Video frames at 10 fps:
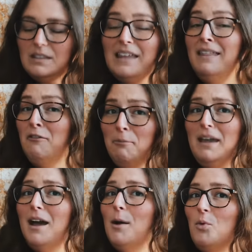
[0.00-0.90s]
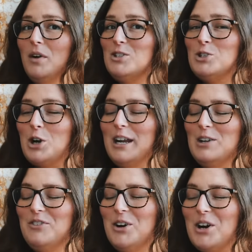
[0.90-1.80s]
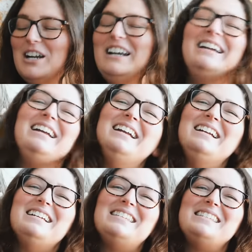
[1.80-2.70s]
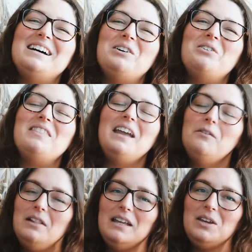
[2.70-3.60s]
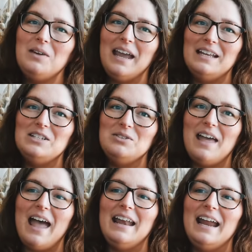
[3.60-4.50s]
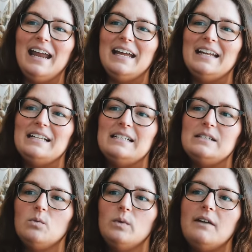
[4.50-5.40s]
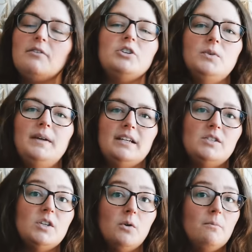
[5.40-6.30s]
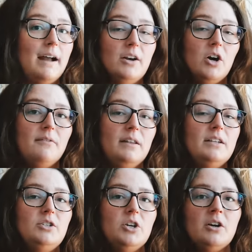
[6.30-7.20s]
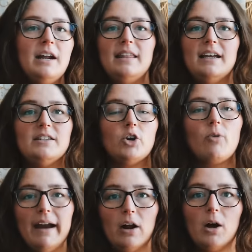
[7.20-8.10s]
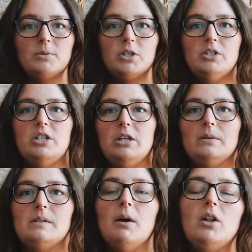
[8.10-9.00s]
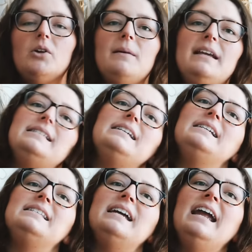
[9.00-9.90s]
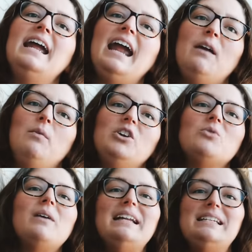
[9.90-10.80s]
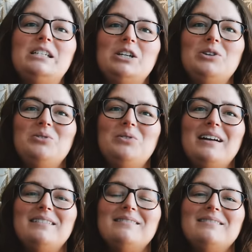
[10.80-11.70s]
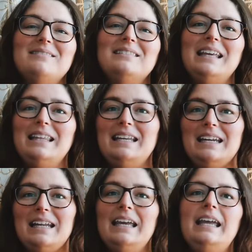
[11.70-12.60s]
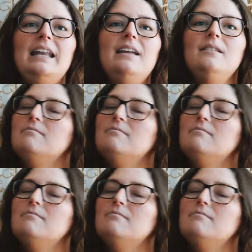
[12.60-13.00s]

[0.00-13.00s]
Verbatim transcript: They've become one strand of yarn. So thankfully you can do that, and whenever doing a sew and bind off in this yarn, I think it's a great option to use smaller pieces, and when you're ready to lengthen it again,